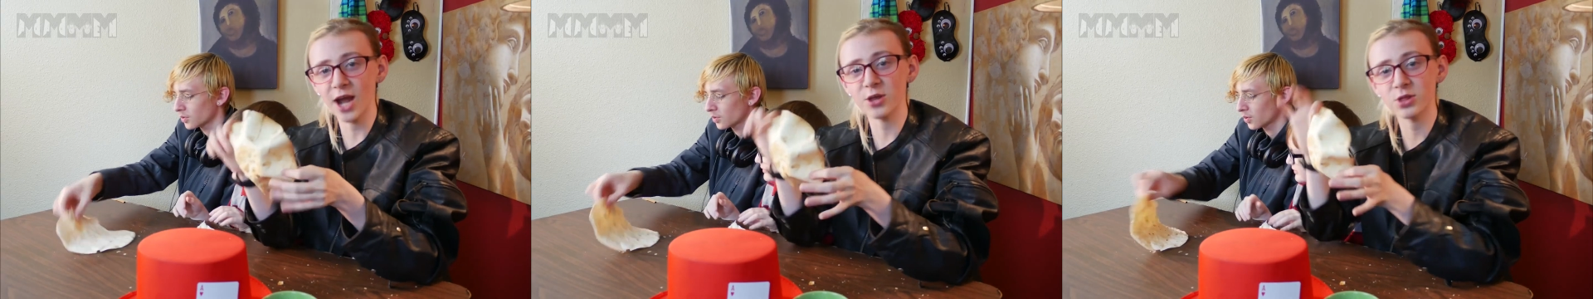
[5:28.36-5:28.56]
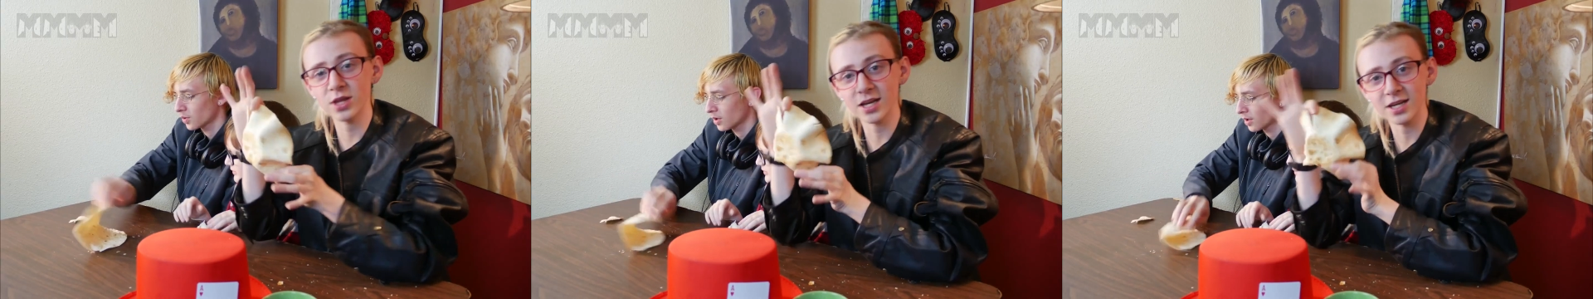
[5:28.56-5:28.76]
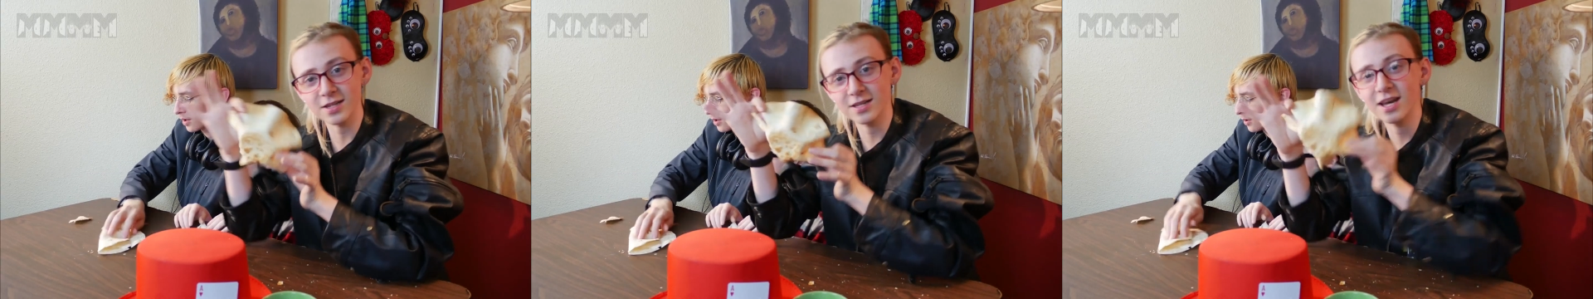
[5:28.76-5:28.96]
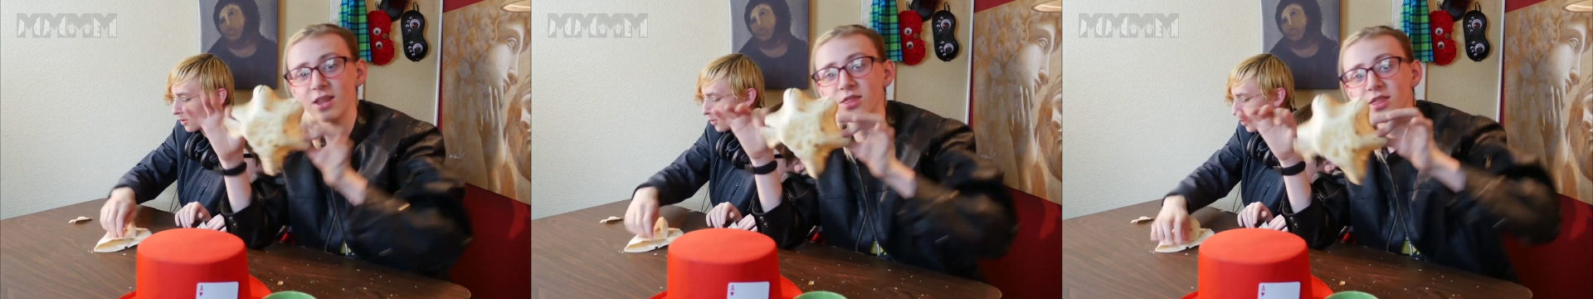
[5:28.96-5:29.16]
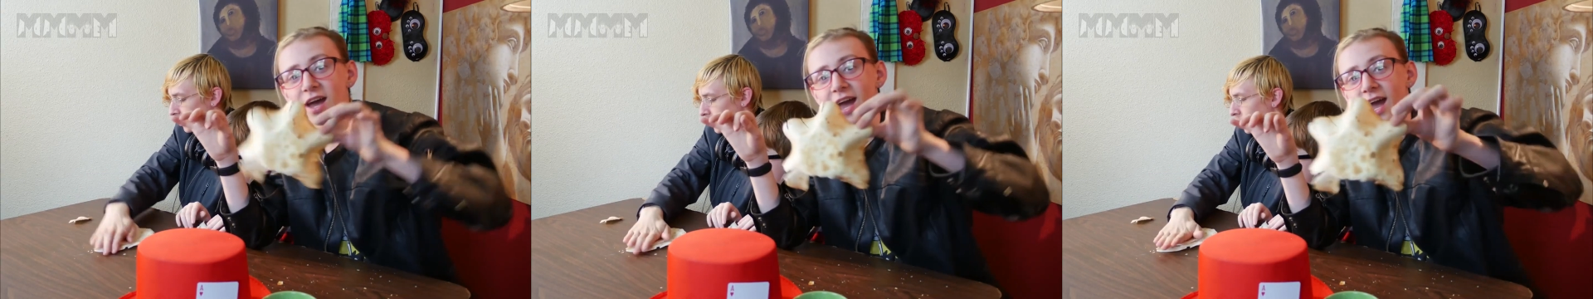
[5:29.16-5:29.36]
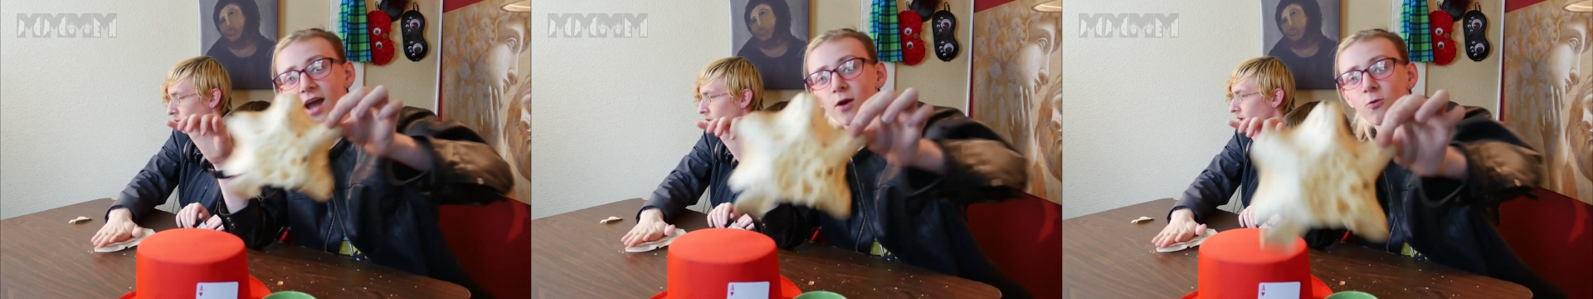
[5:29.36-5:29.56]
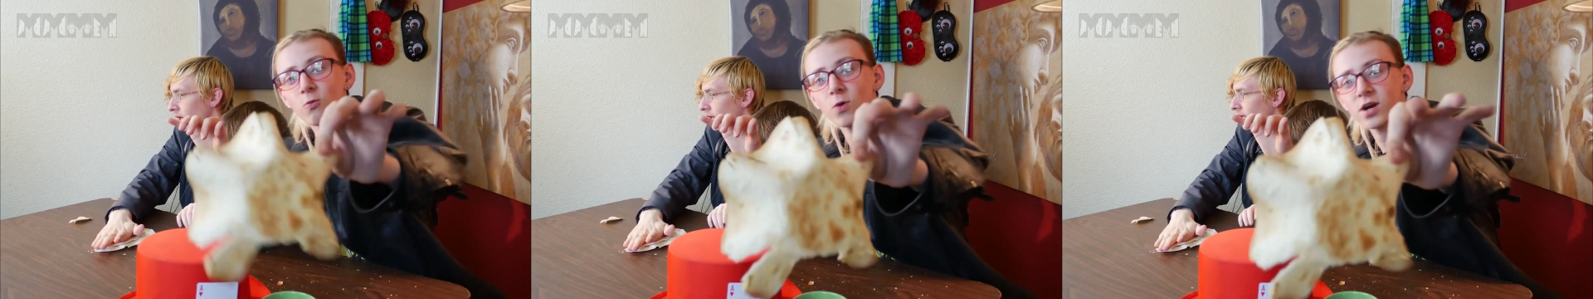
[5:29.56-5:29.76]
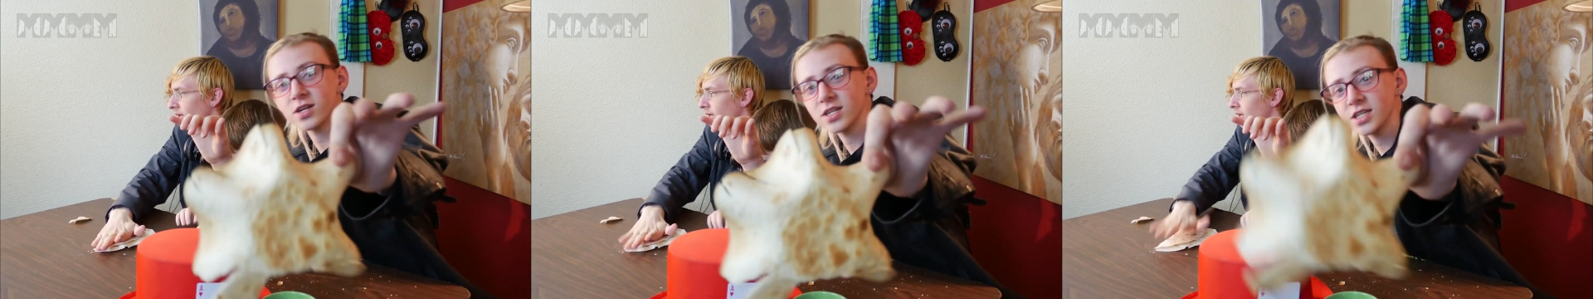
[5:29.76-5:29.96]
Speaker 1: I think the hat
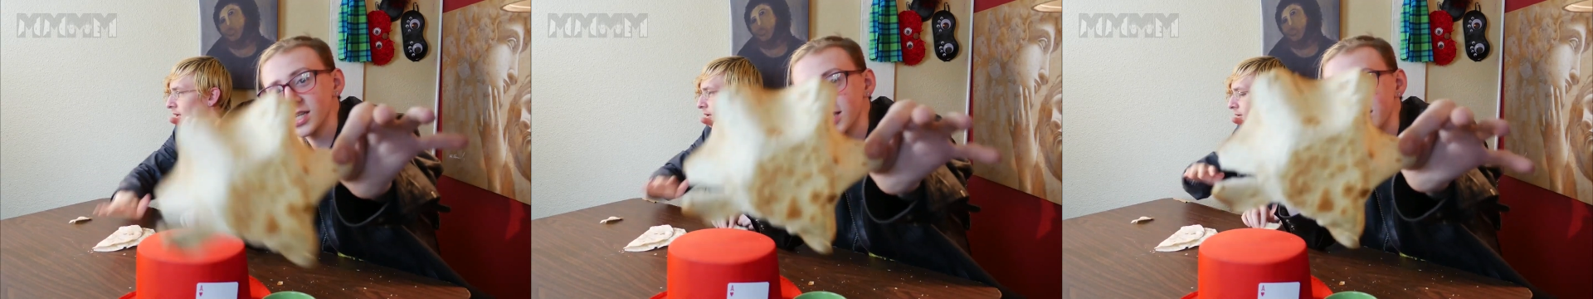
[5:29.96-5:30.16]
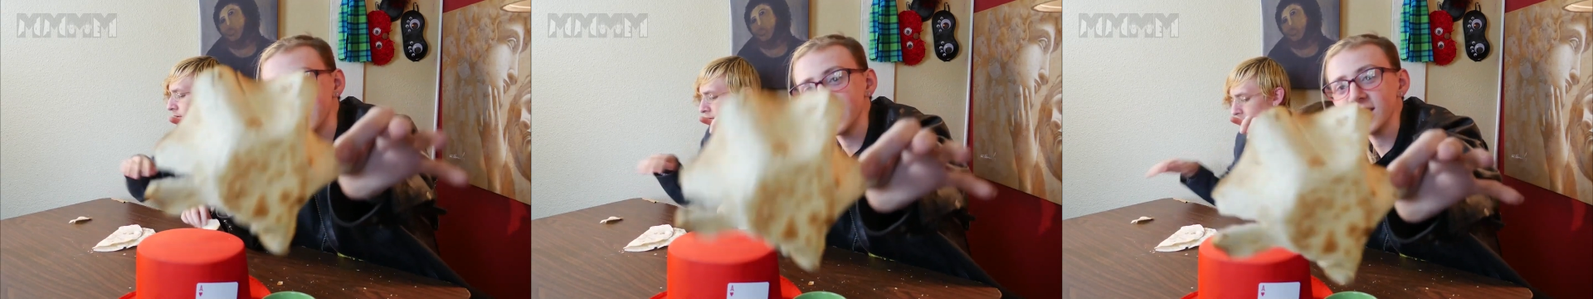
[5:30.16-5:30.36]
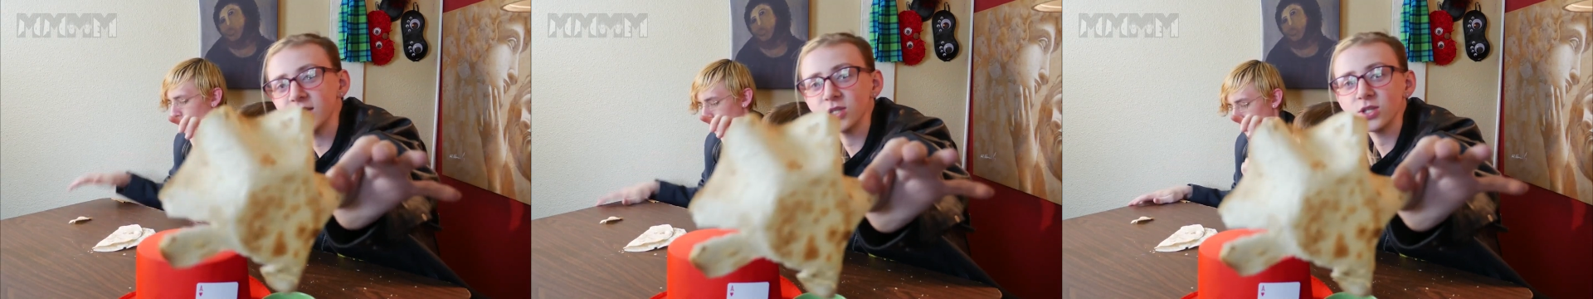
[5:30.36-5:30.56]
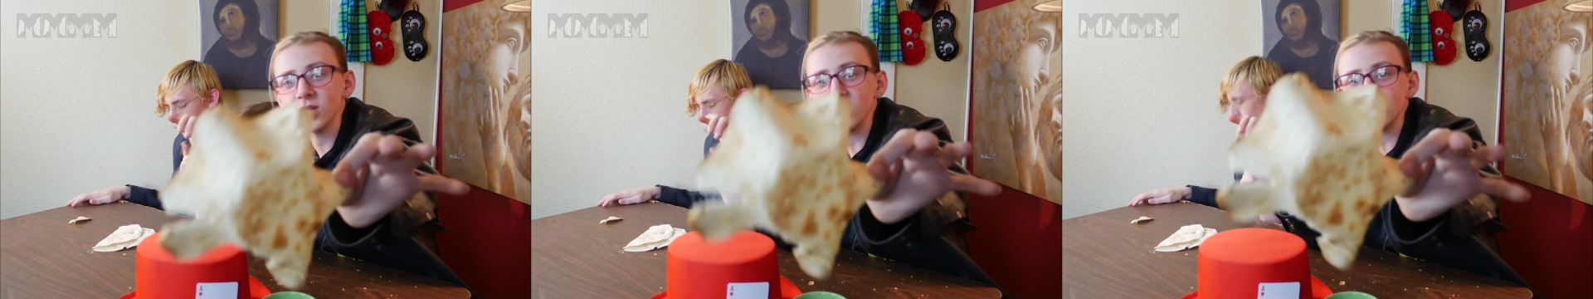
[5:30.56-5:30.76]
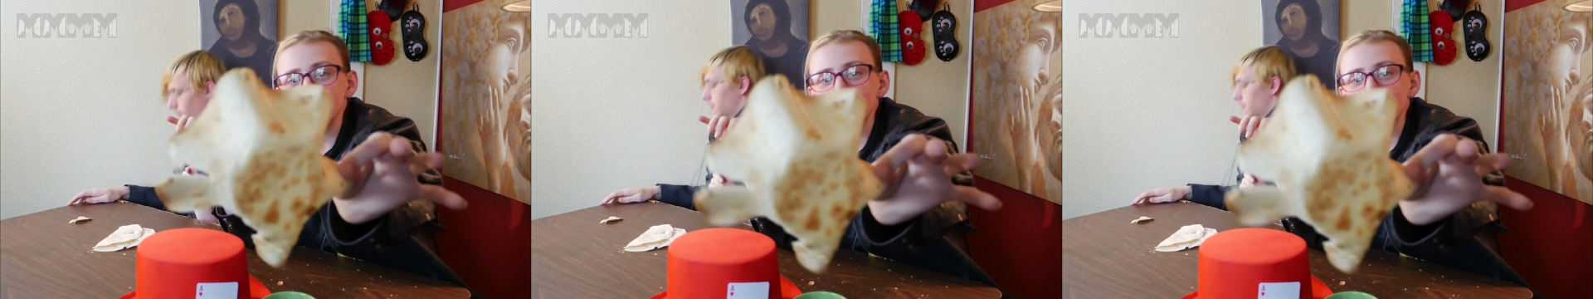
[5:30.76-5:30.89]
won because it, you know, it's